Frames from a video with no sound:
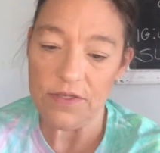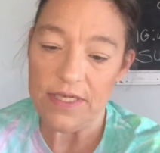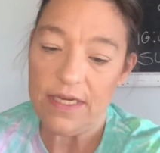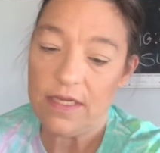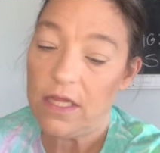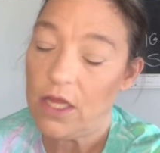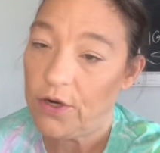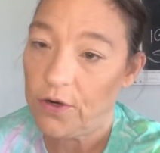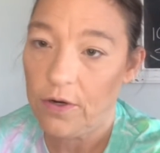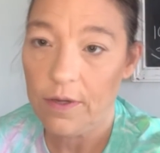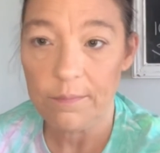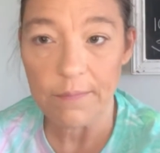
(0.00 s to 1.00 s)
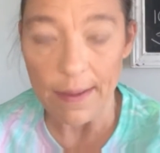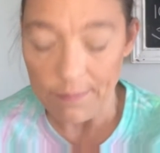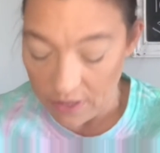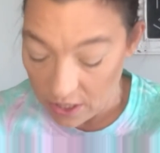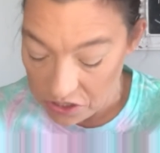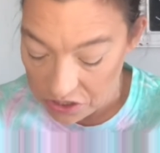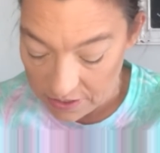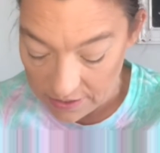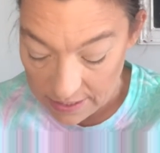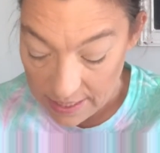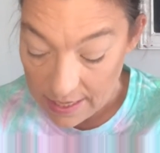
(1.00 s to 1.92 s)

declutter my blushes.